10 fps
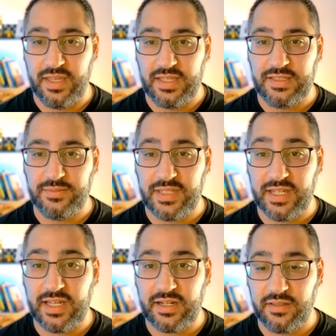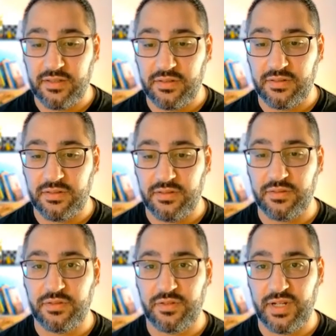Seems like it got a little,
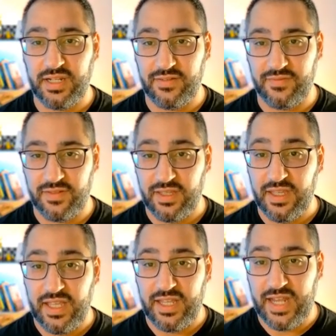little creative. It